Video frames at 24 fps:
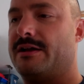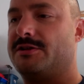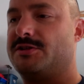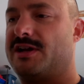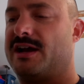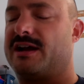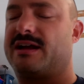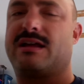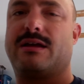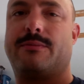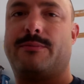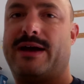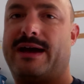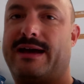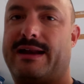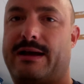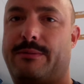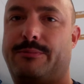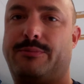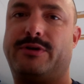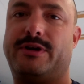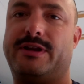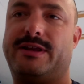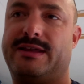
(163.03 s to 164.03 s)
Check him out.
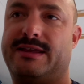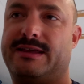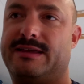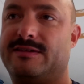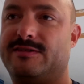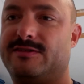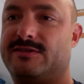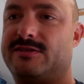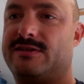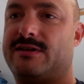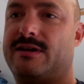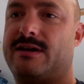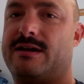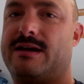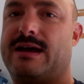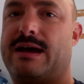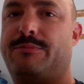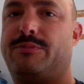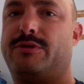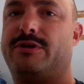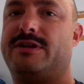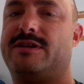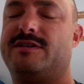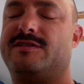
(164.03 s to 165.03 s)
I'll put his
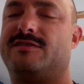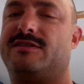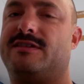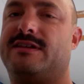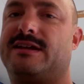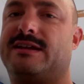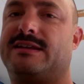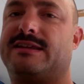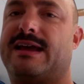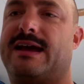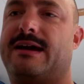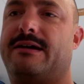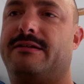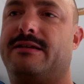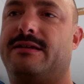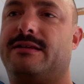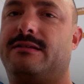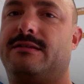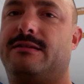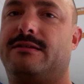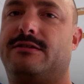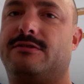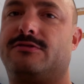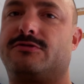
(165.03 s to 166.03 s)
link down
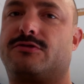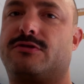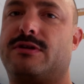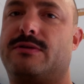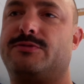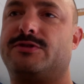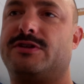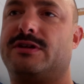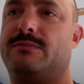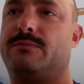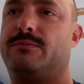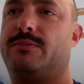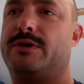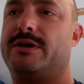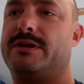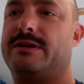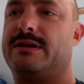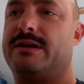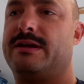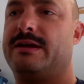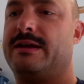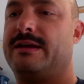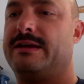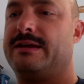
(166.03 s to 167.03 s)
in the description,
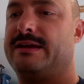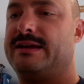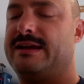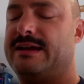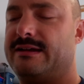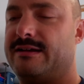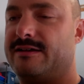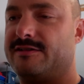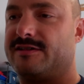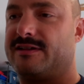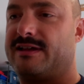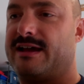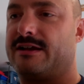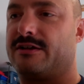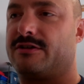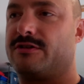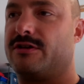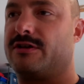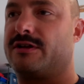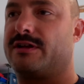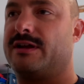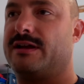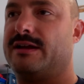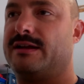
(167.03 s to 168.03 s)
but he does a lot of
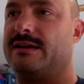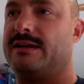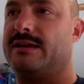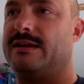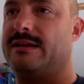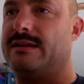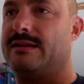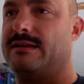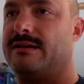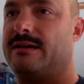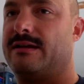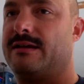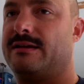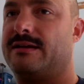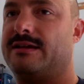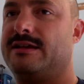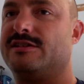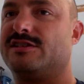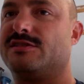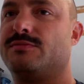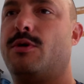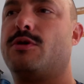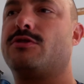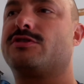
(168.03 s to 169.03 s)
cooking, and
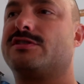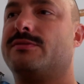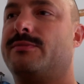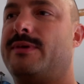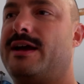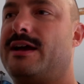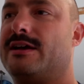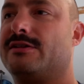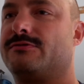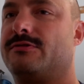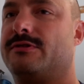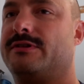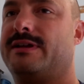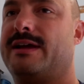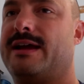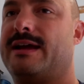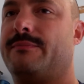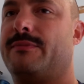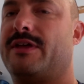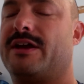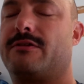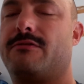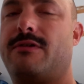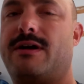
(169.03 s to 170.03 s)
he smoked some eggs one day.
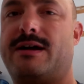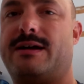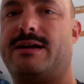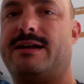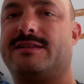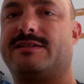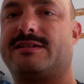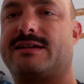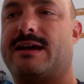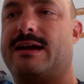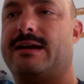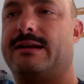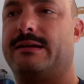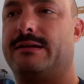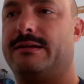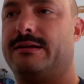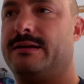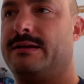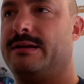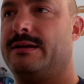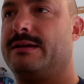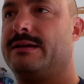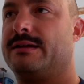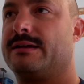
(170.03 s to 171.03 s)
I'm like, wow, that's kind of
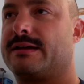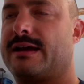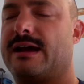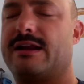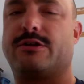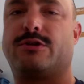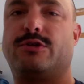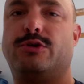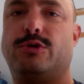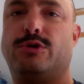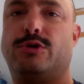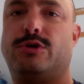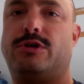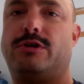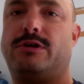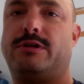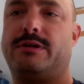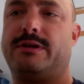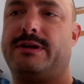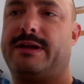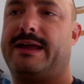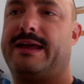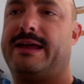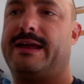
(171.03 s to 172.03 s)

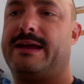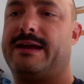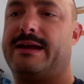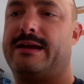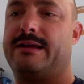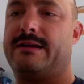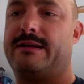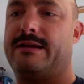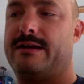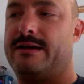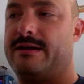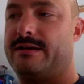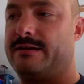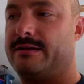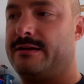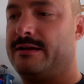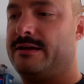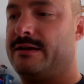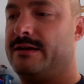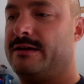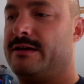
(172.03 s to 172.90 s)
cool, and